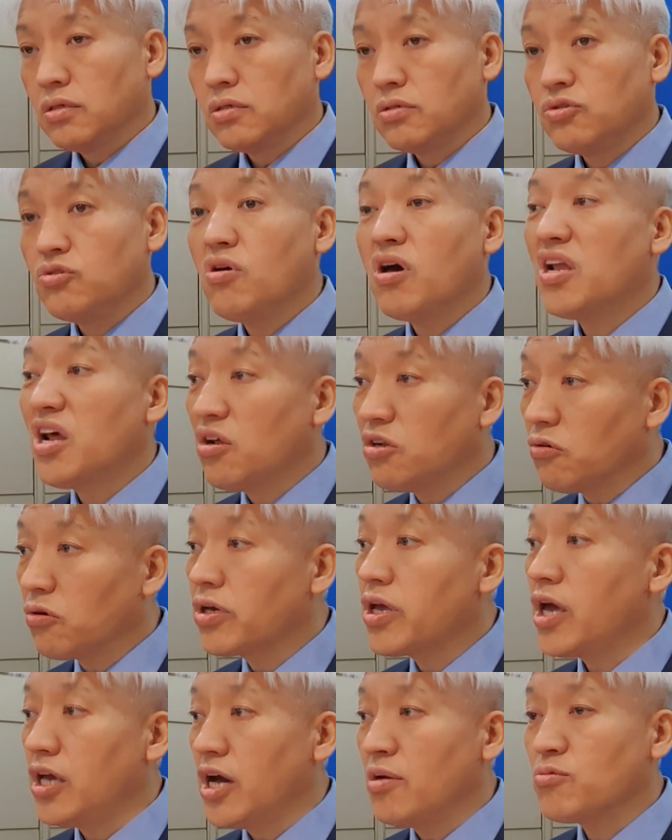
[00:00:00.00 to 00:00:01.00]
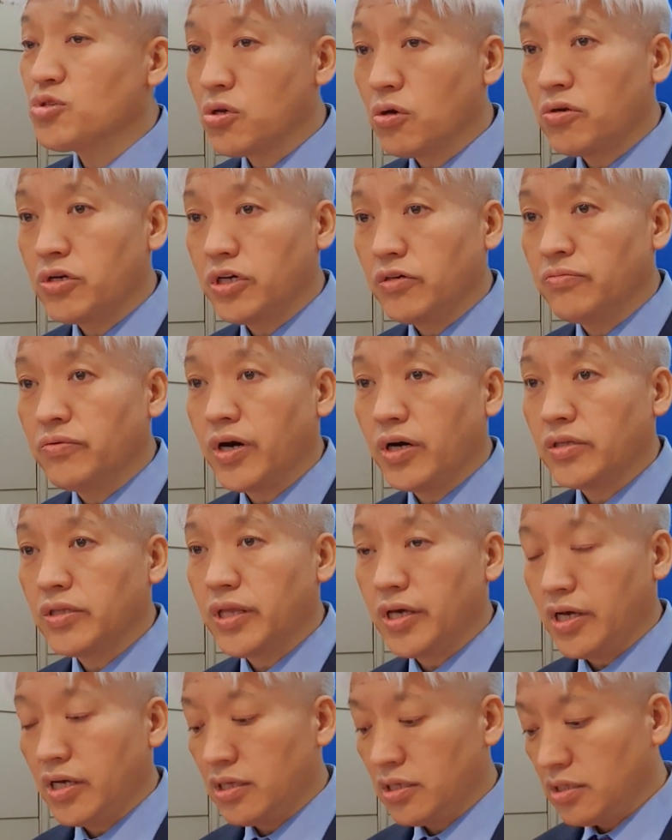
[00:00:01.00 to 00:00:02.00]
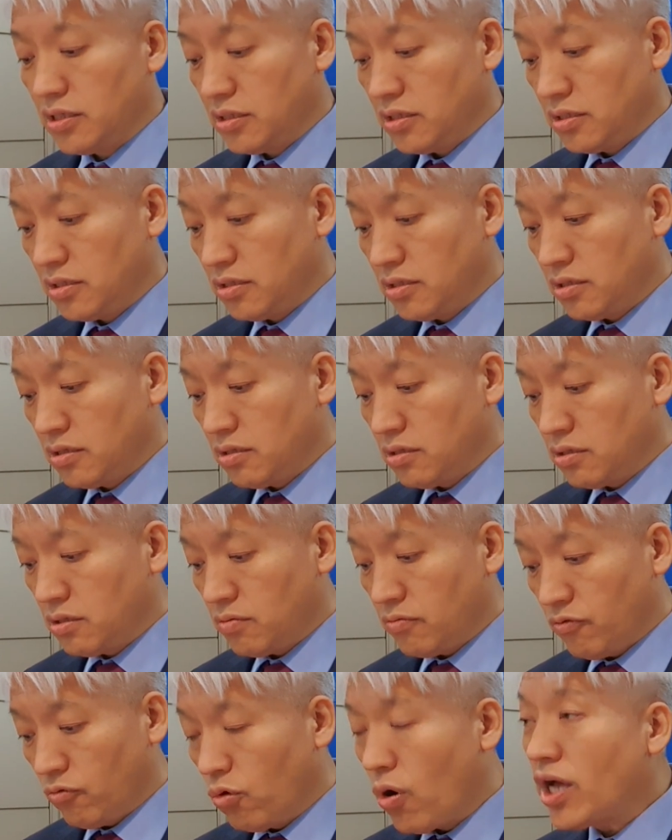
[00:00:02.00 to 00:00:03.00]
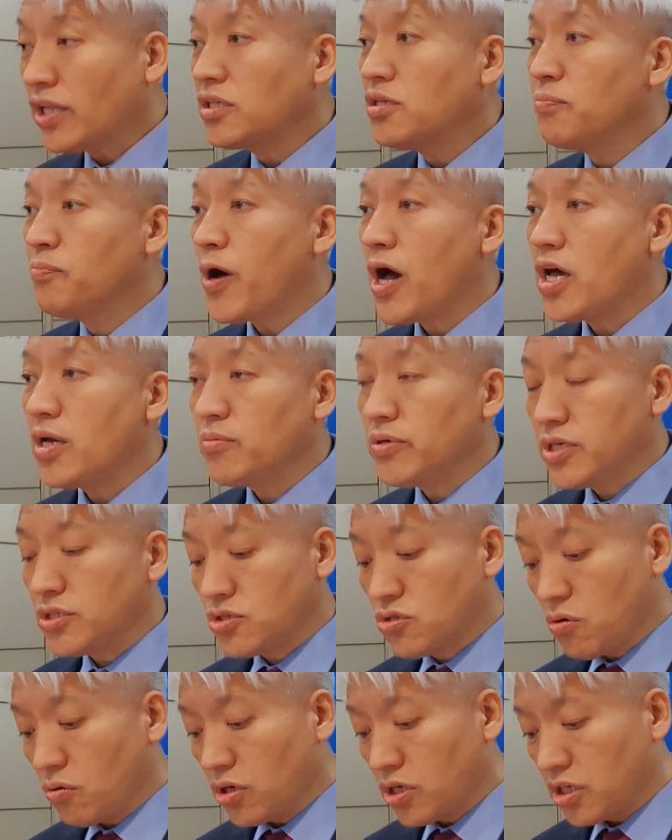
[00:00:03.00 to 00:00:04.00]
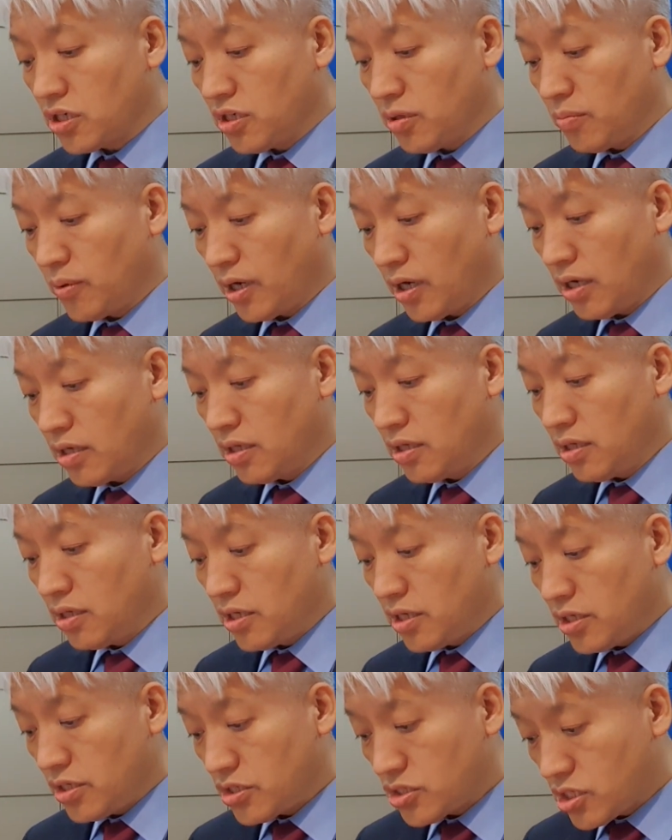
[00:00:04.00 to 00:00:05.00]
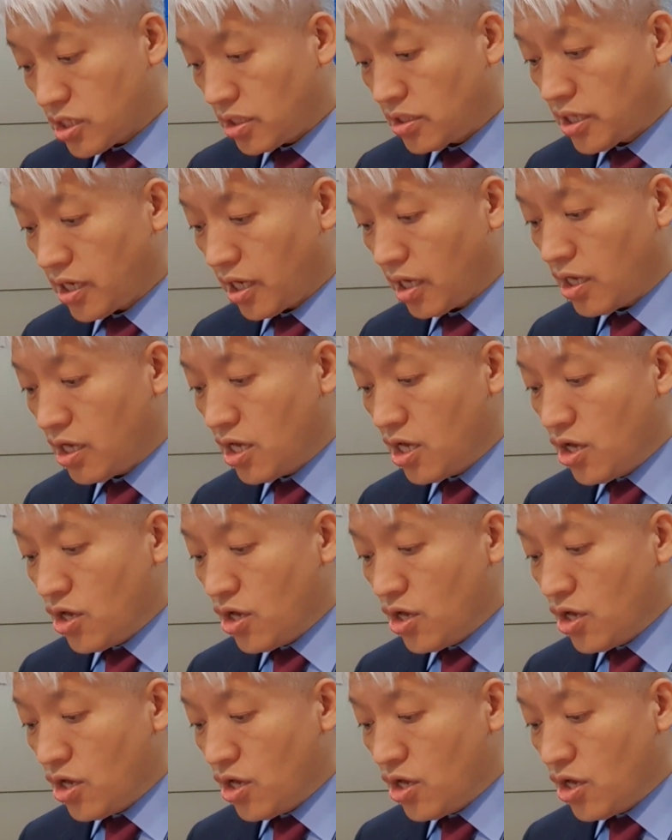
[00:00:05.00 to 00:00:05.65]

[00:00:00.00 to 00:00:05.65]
You are not okay. I'm sorry about that. What the Bible is talking about? See that.